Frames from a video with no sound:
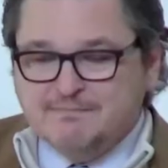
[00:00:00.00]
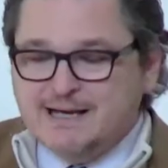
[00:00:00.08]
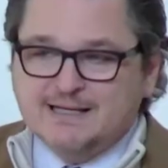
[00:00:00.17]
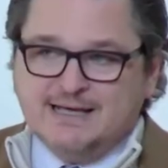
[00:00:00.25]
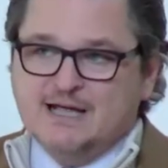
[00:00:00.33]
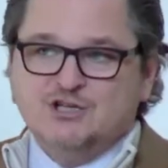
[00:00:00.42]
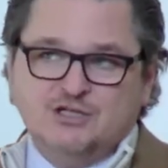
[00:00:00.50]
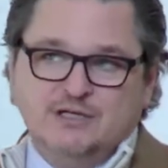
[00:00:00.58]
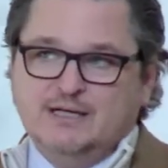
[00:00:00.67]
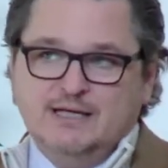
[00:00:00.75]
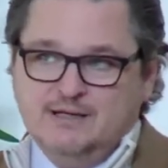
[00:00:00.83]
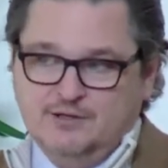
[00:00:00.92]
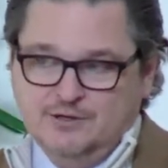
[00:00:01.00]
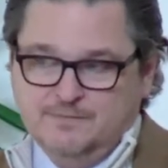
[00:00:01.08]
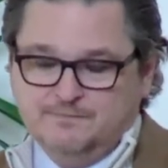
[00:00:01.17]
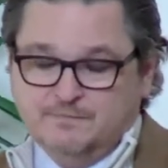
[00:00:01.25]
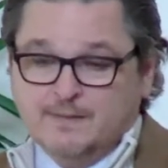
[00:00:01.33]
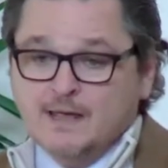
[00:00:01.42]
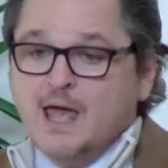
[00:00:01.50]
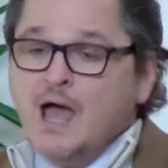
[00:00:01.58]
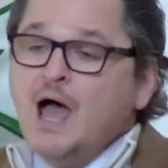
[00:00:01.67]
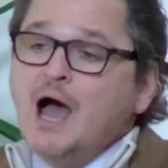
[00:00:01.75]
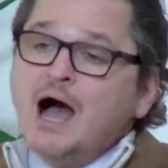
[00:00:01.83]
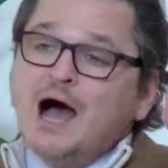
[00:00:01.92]
to medication either.
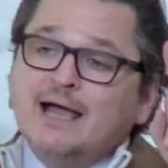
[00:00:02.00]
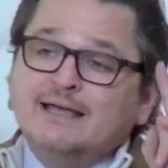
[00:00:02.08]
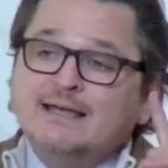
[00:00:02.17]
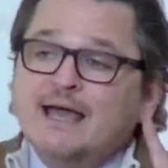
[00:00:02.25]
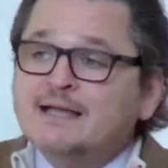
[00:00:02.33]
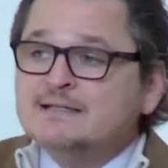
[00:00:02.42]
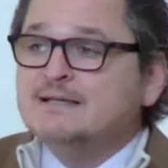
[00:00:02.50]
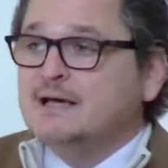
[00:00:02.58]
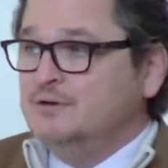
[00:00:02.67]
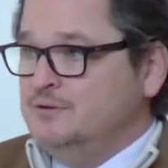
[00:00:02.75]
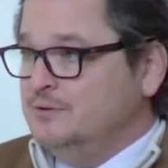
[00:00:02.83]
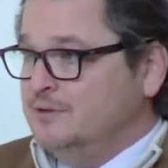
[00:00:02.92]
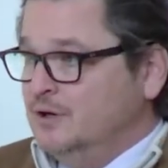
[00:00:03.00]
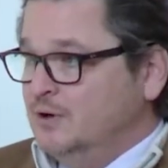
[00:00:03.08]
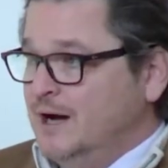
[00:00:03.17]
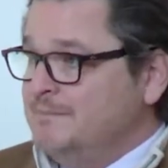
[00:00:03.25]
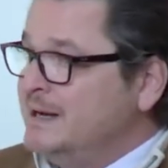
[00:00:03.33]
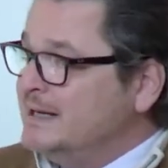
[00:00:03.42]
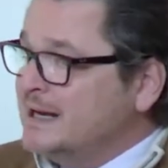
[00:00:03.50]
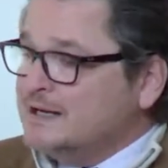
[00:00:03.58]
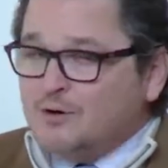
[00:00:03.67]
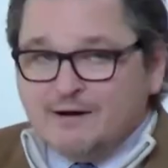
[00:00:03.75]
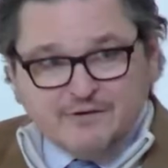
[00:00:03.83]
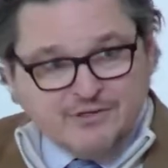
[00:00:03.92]
I can tell you, though, I may
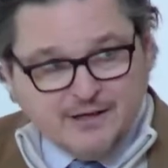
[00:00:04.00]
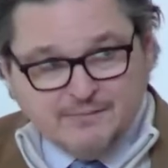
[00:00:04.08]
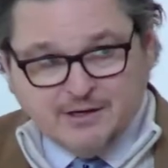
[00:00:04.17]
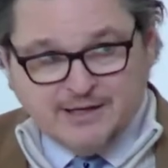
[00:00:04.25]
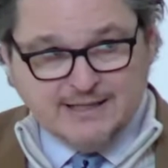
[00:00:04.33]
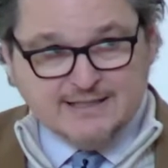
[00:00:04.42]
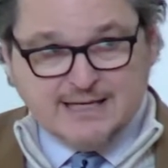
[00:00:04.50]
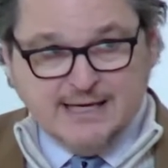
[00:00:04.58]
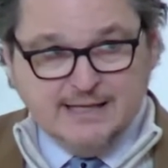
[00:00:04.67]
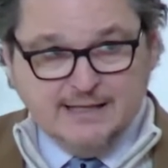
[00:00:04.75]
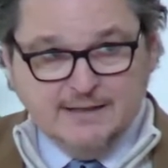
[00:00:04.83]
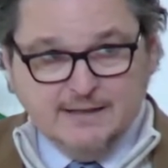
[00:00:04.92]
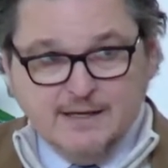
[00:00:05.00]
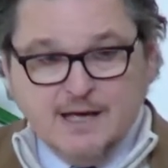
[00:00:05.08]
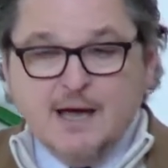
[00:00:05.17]
not know everything about anxiety,